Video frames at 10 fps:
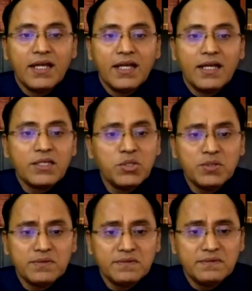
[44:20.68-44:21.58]
You
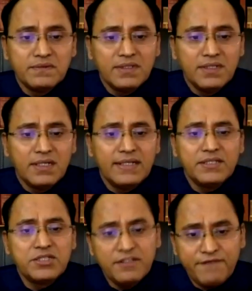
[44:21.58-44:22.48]
know, the
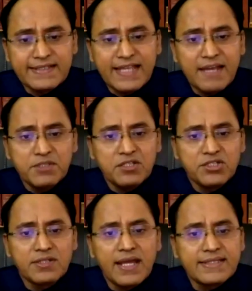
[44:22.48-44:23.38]
chief examination
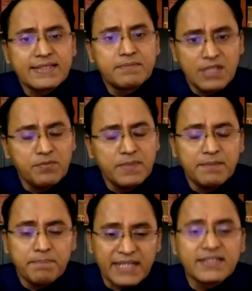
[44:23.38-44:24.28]
has now been
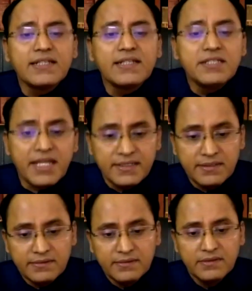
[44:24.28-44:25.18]
practically dead,
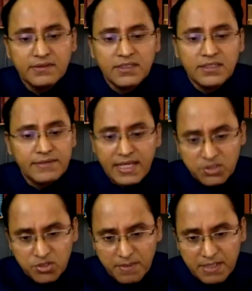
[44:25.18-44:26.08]
thanks
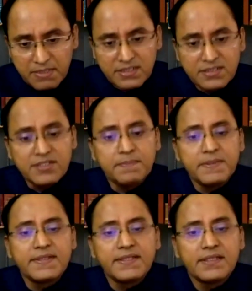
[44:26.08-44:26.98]
to amendments in
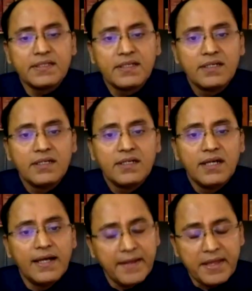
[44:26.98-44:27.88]
CPC
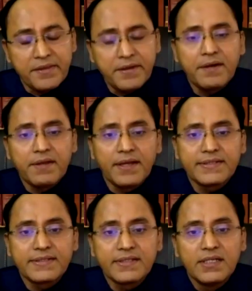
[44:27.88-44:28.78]
and other areas.
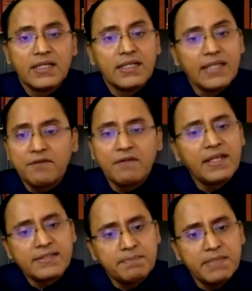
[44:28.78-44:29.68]
Now it
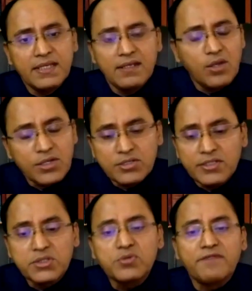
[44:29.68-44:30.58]
is being largely
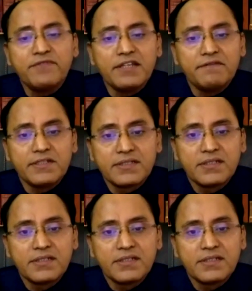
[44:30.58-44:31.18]
through affidavits.